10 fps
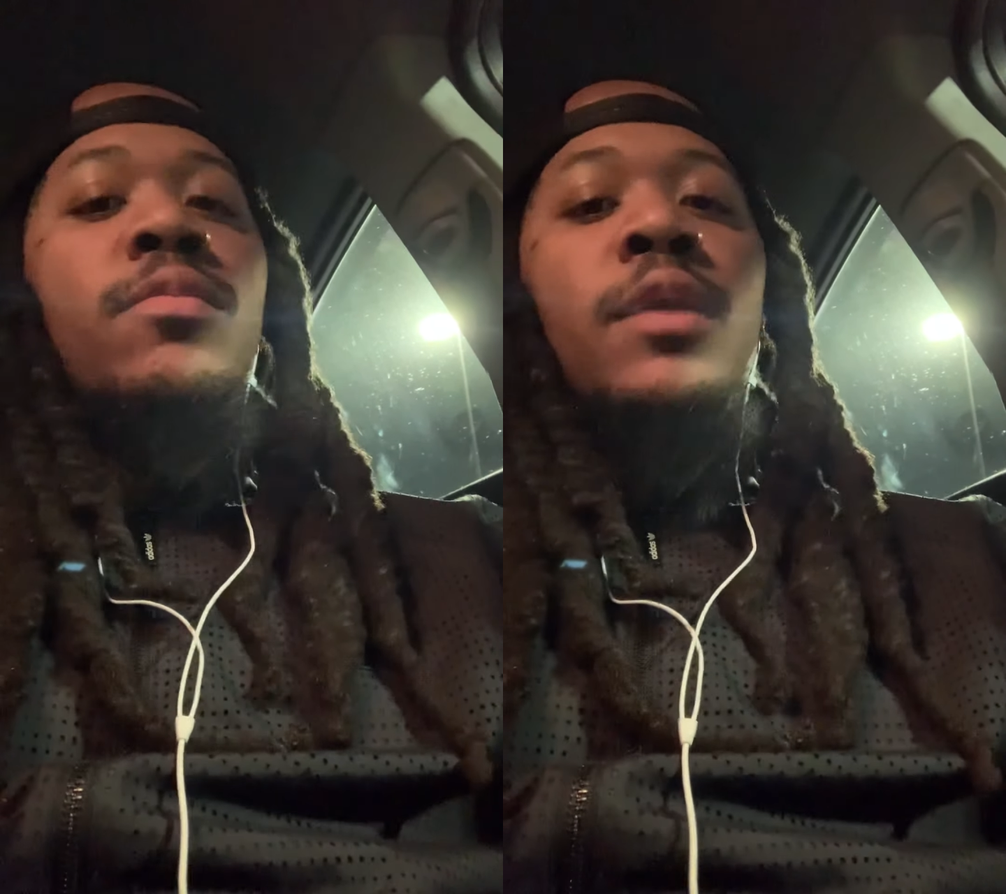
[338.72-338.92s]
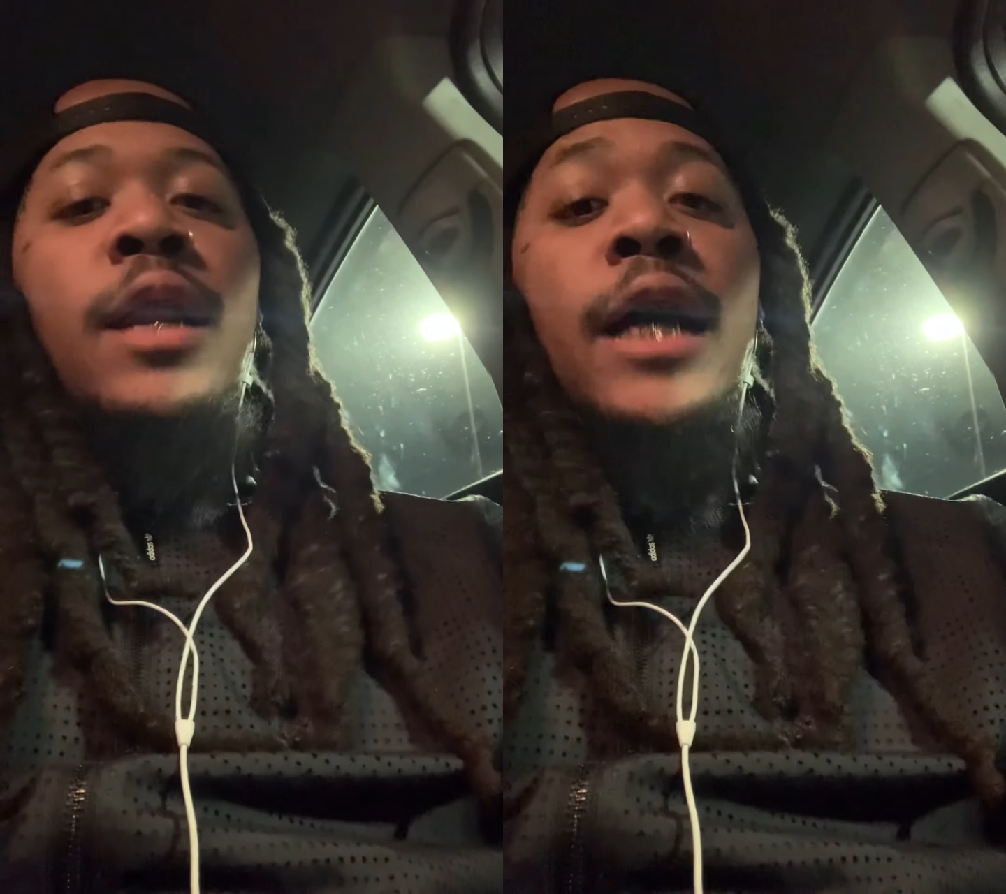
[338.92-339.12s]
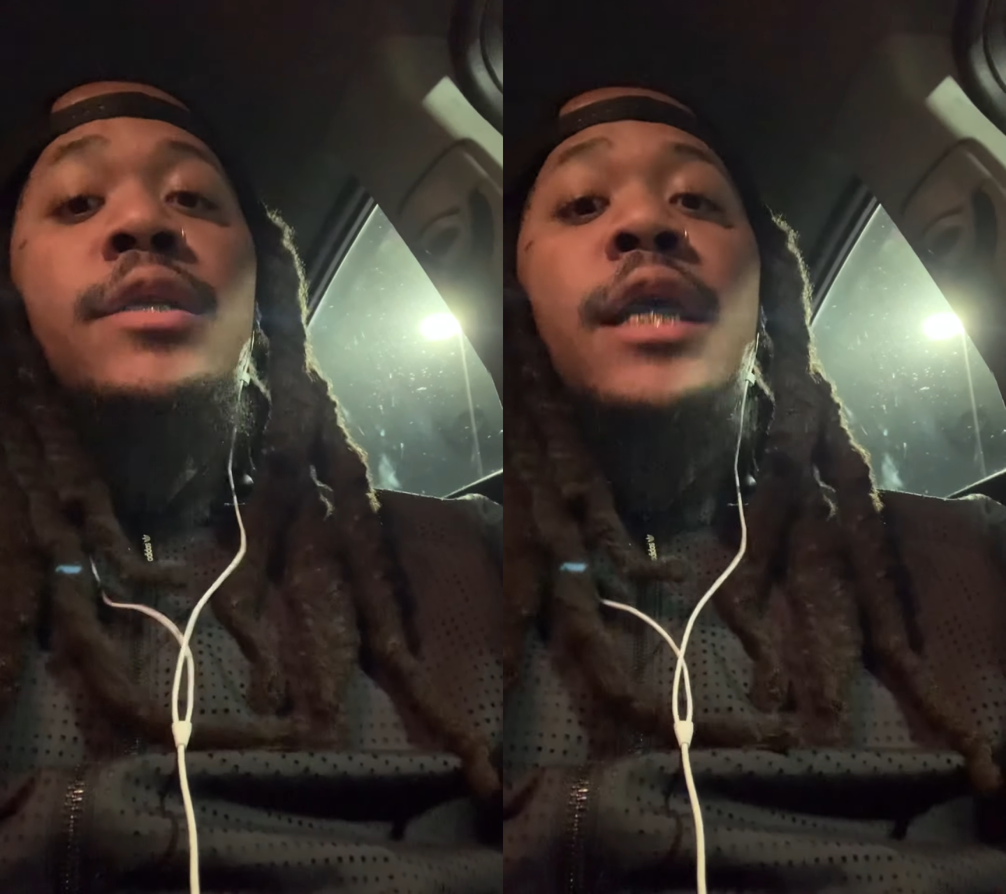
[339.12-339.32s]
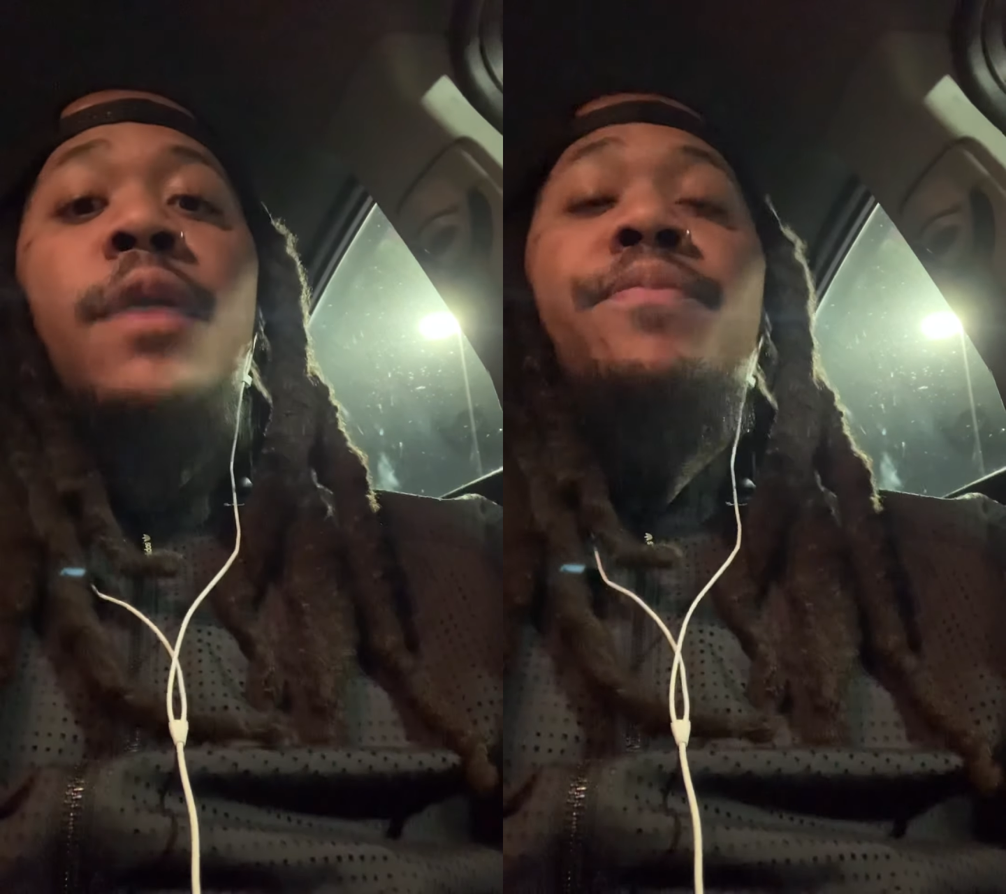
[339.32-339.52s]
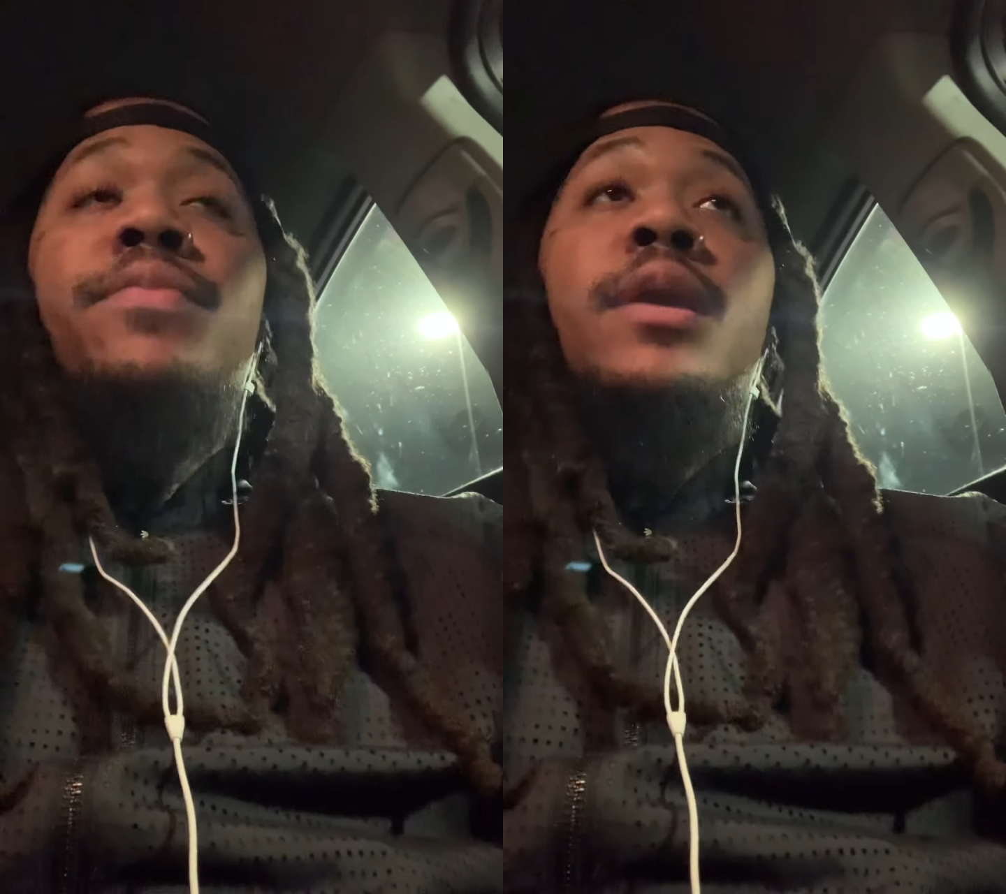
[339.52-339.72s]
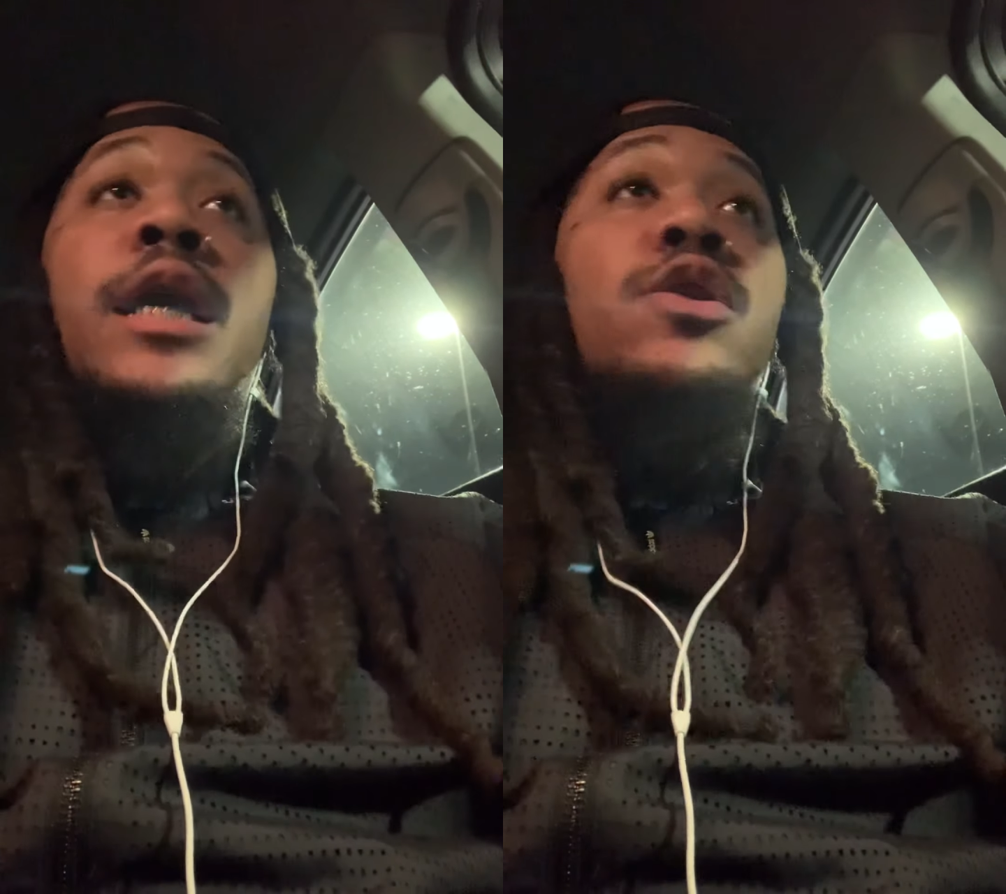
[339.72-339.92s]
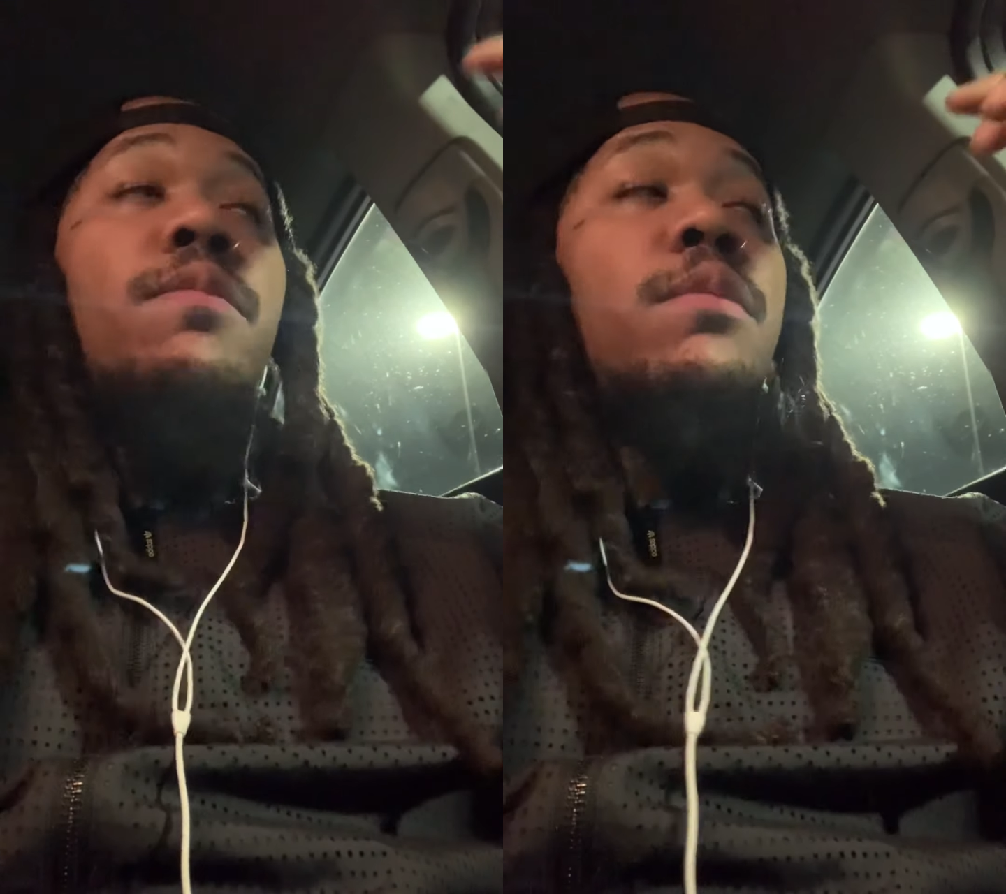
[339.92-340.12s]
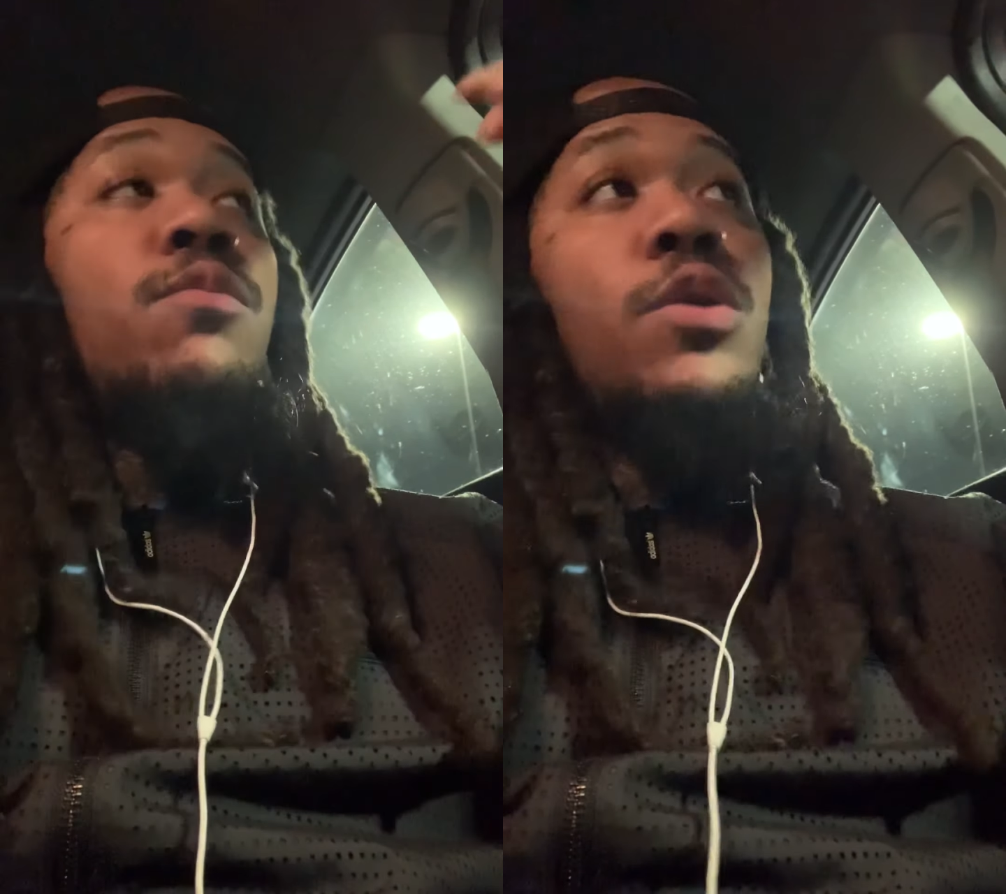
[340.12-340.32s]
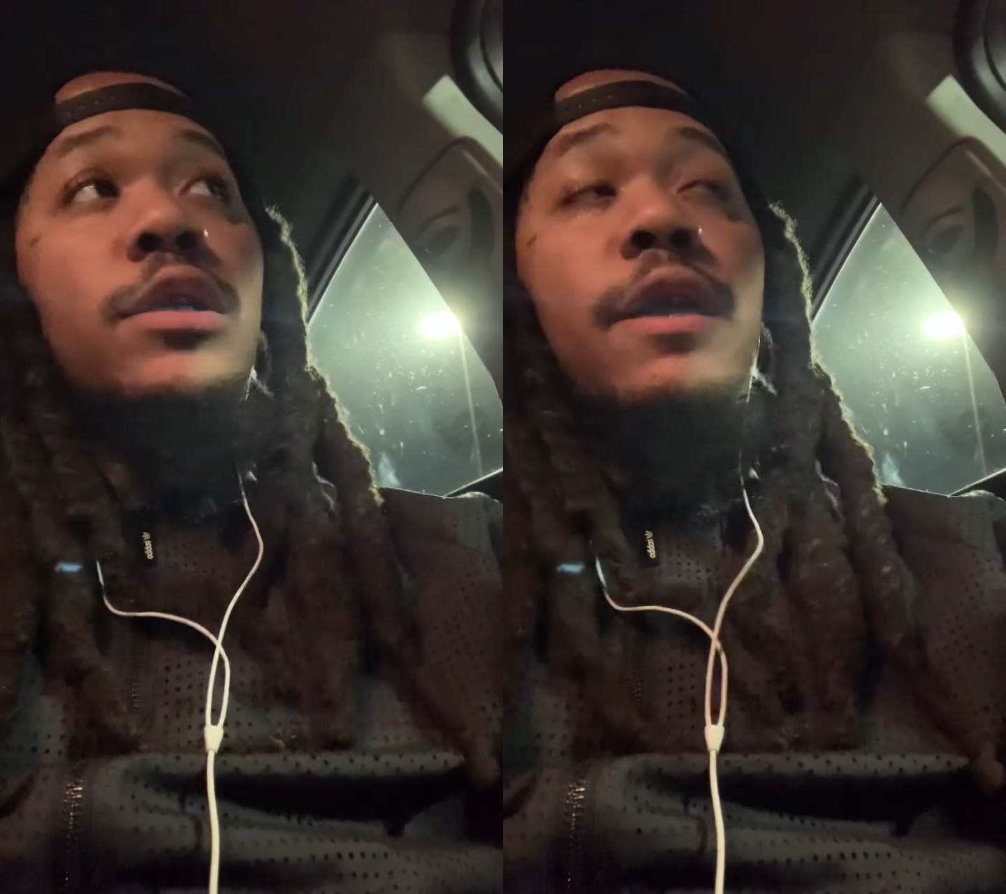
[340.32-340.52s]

like I say, there's gonna be more